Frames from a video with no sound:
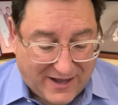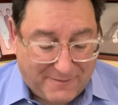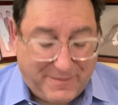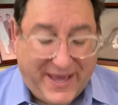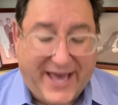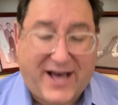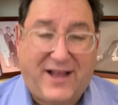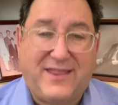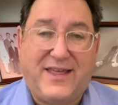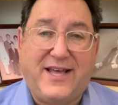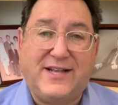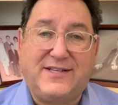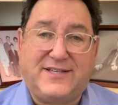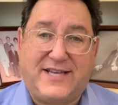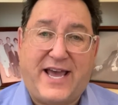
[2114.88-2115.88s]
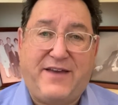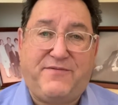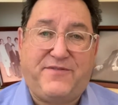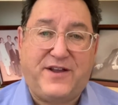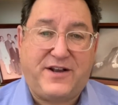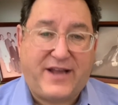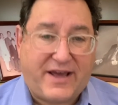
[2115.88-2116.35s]
be healthy and
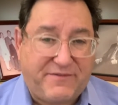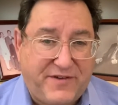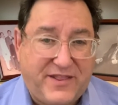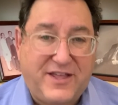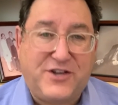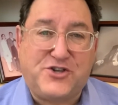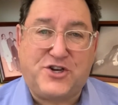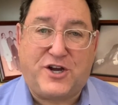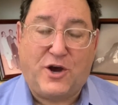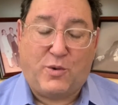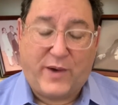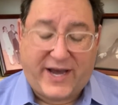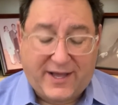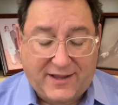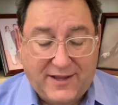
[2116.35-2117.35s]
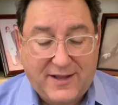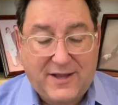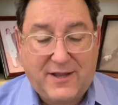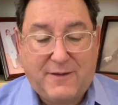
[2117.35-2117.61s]
safe and everything should go well.